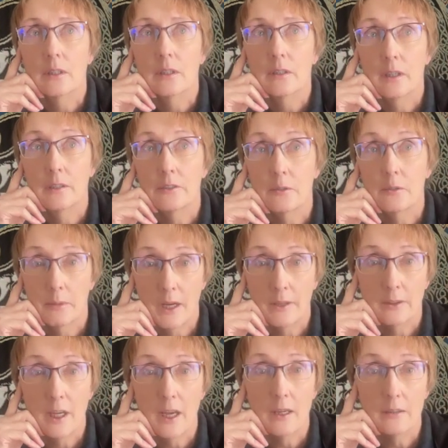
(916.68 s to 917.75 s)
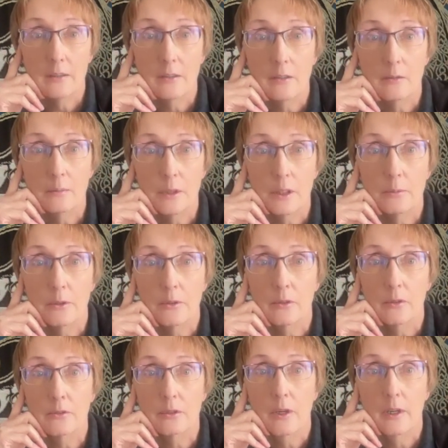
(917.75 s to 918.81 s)
things about that. You know, people
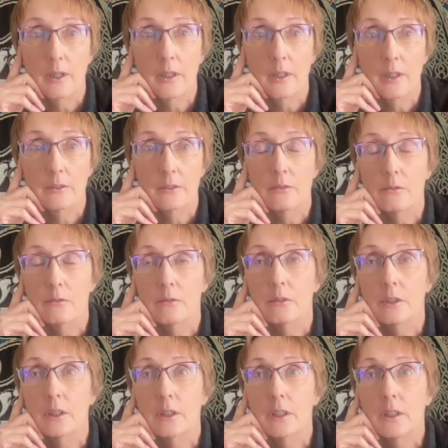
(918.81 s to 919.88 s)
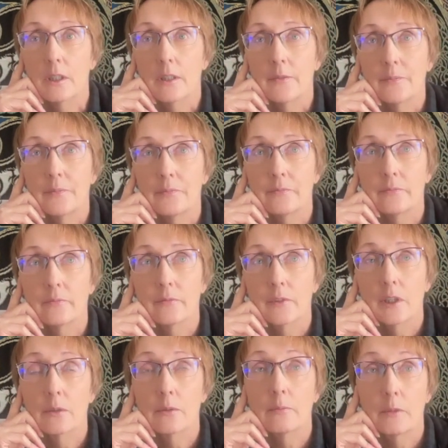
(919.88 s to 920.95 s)
are trying to Mm,
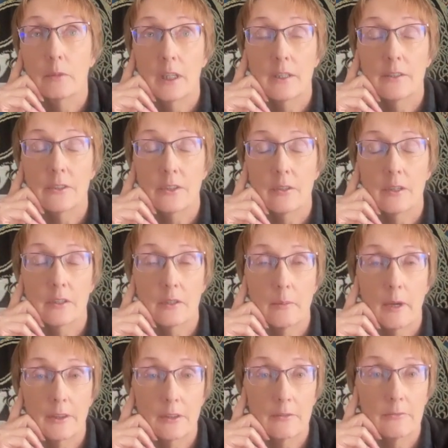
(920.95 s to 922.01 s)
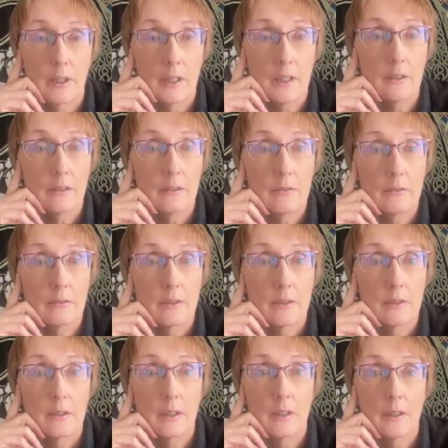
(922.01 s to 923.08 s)
they're getting serious about their faith
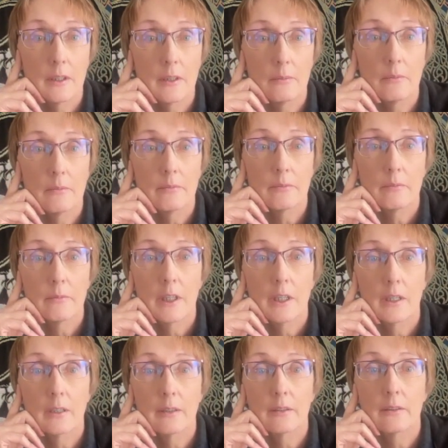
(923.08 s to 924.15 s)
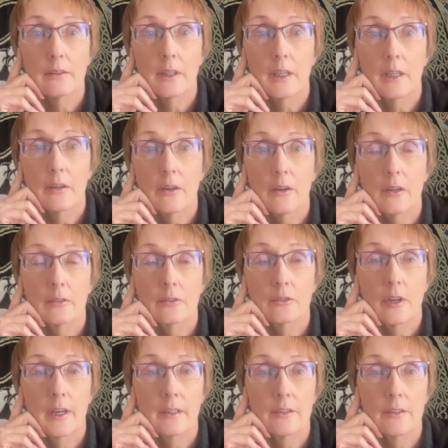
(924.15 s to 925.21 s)
um, and they are
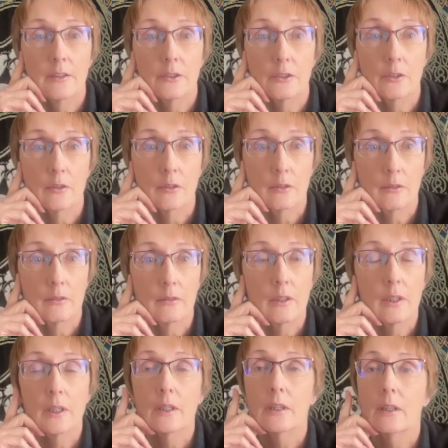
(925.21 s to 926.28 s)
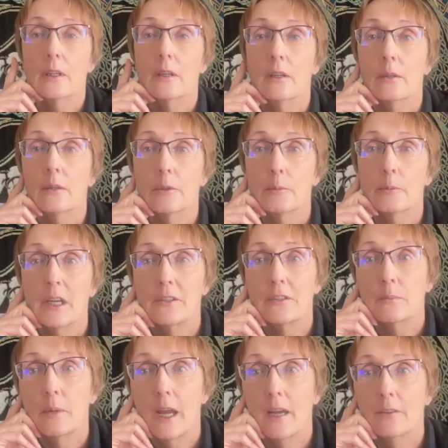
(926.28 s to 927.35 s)
trying to discern um, the
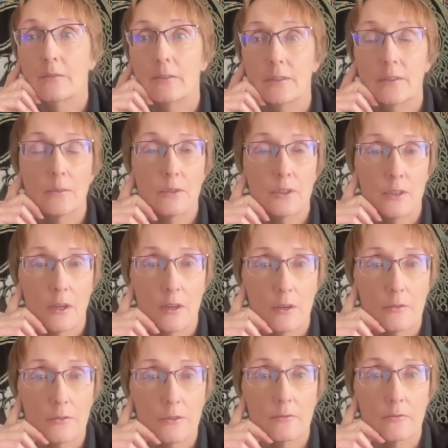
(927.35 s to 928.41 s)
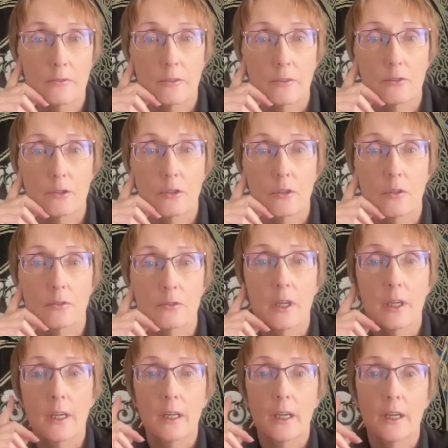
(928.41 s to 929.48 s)
best path for themselves and for the church.
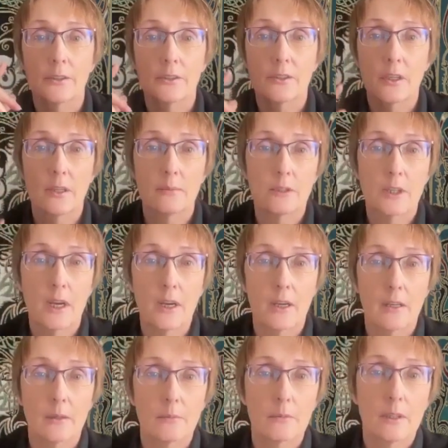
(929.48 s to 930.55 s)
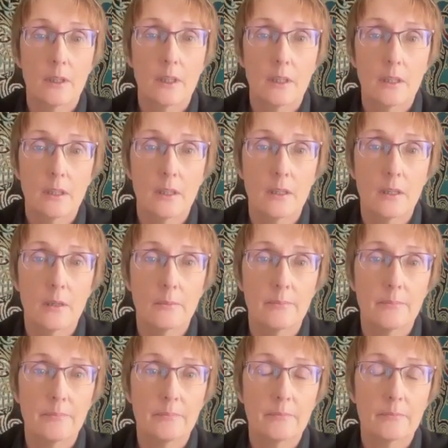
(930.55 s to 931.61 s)
At the same time, um,